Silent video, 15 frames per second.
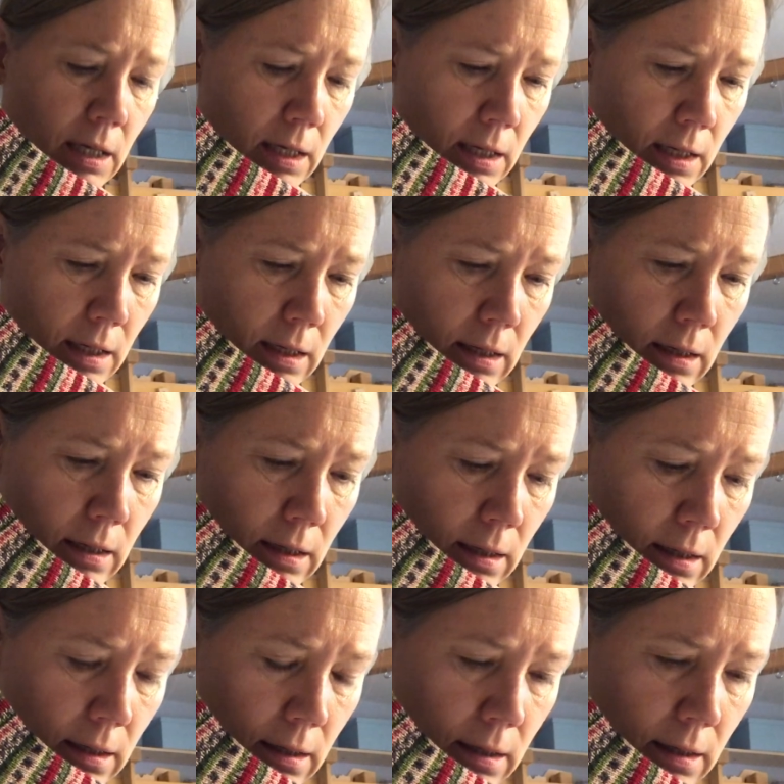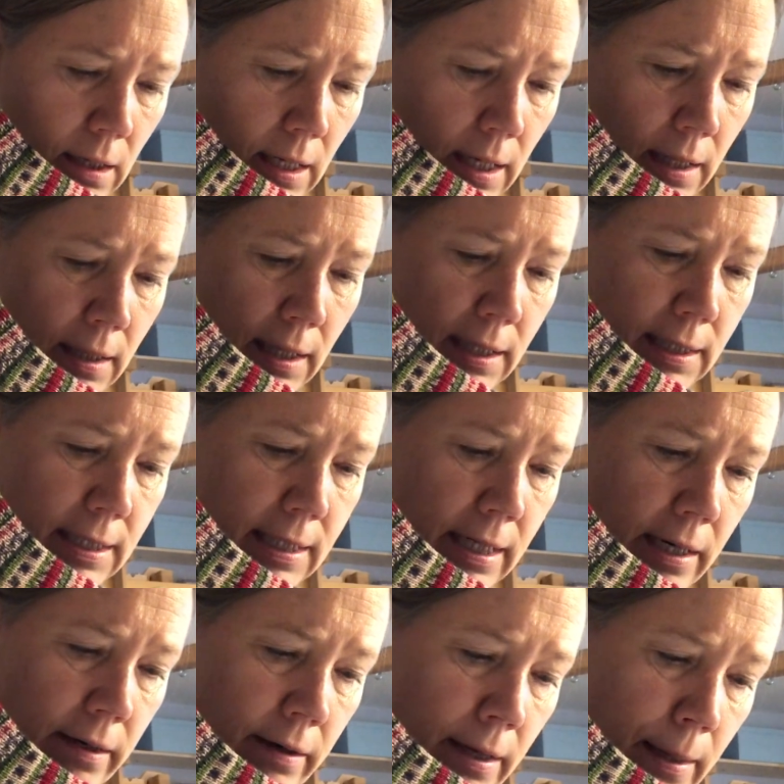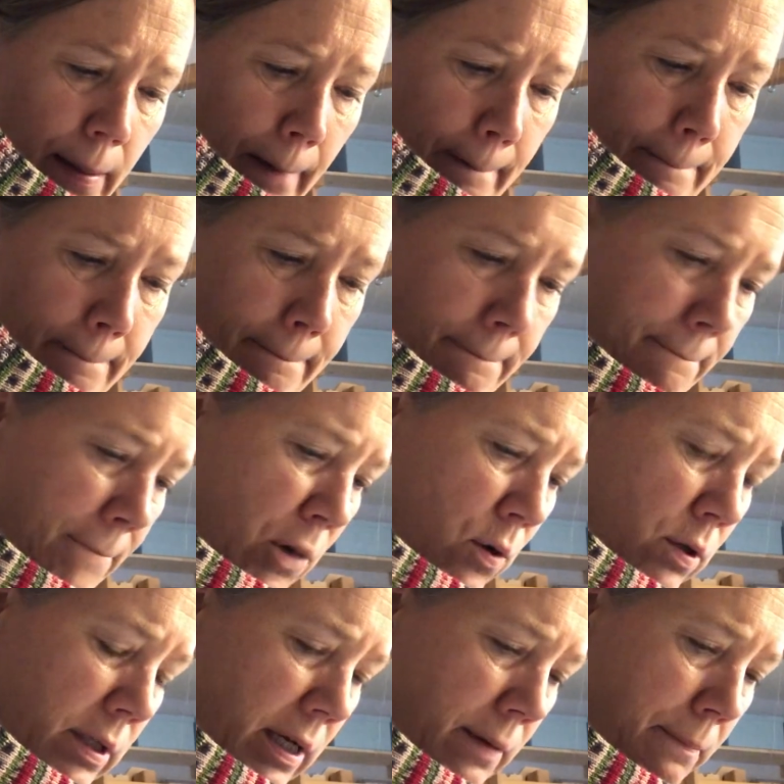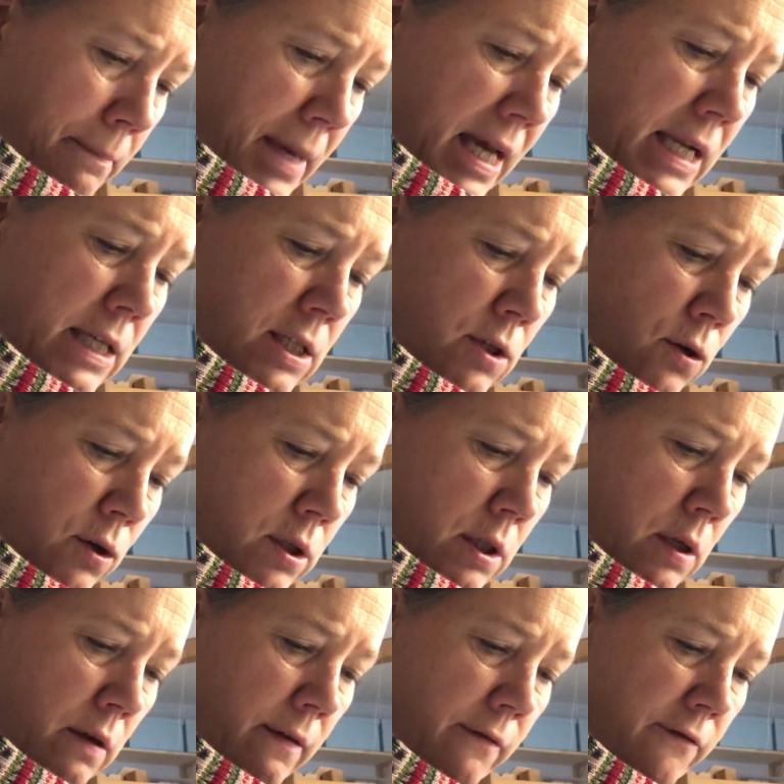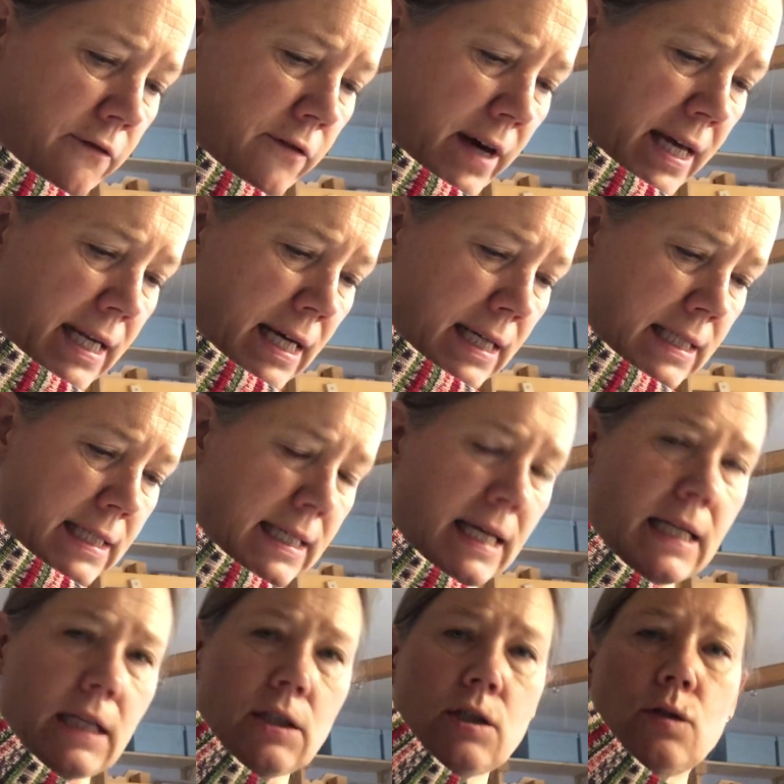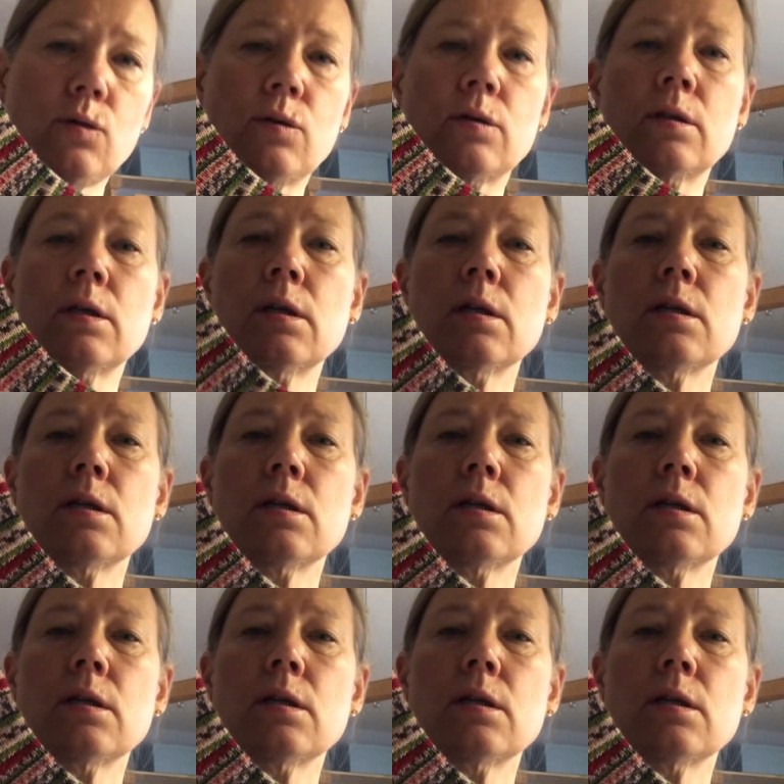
and it's their called their Mali Socks Weihnachtsedition.